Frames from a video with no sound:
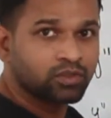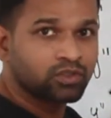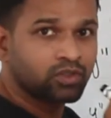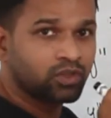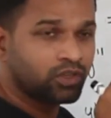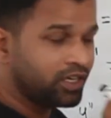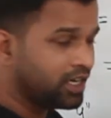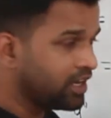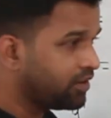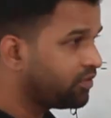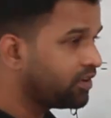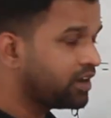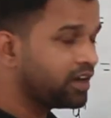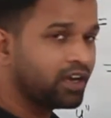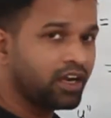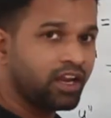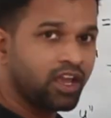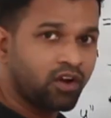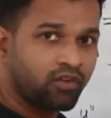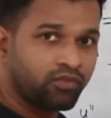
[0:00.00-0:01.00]
So
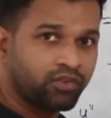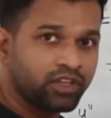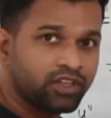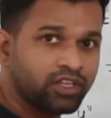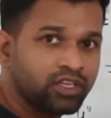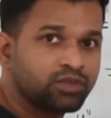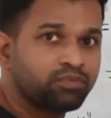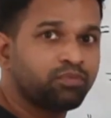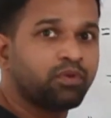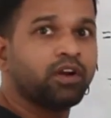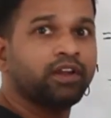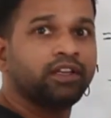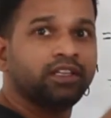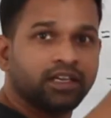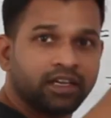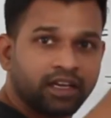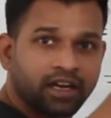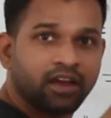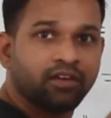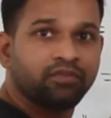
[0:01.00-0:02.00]
definitely after this point,
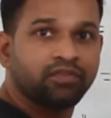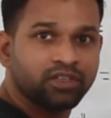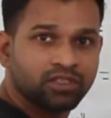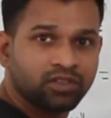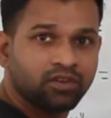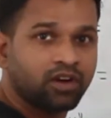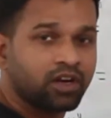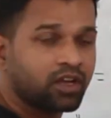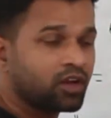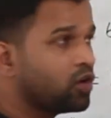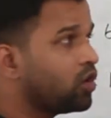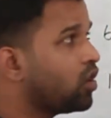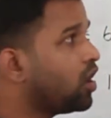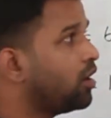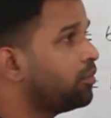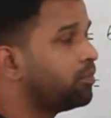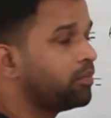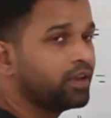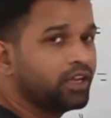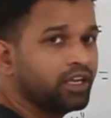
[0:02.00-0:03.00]
the graph is going to go
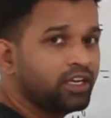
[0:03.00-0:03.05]
up.